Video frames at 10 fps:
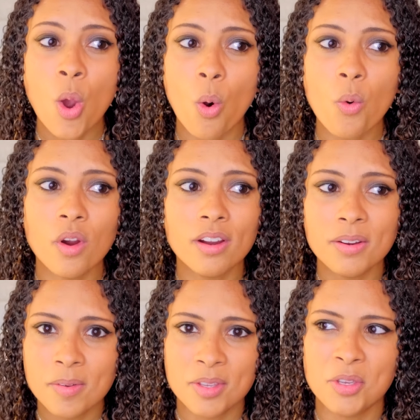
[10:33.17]
or
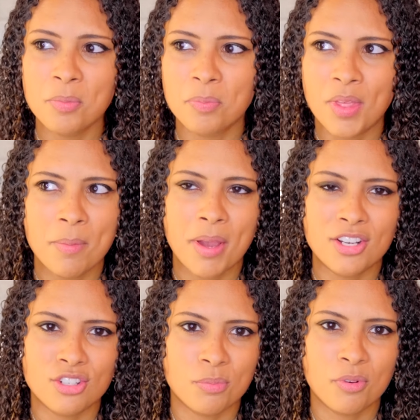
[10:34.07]
they might
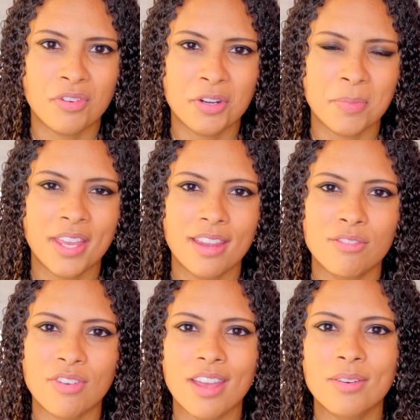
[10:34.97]
just prefer to be
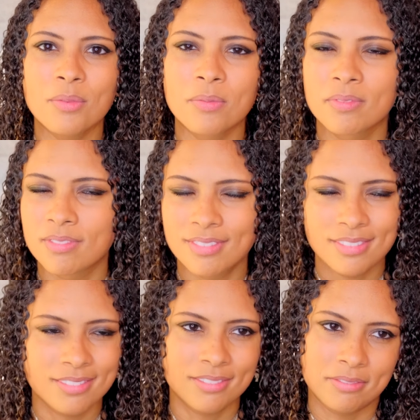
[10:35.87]
hand-fed,
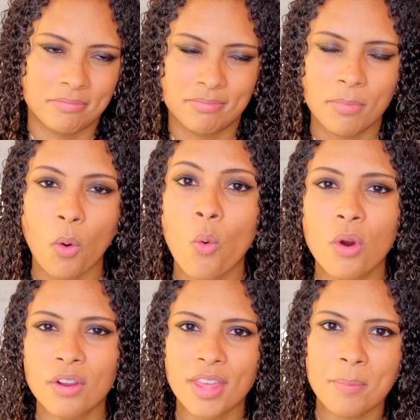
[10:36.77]

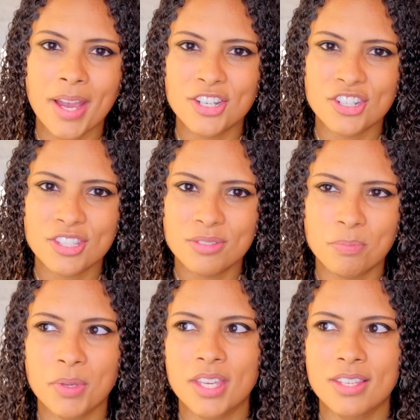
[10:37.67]
or they might
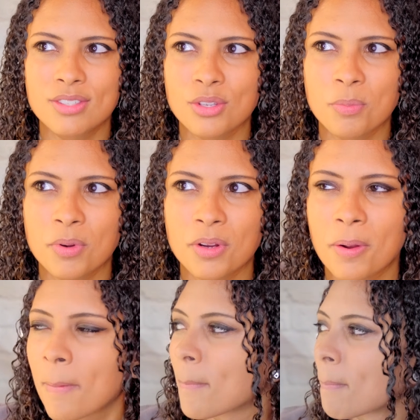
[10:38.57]
just be super.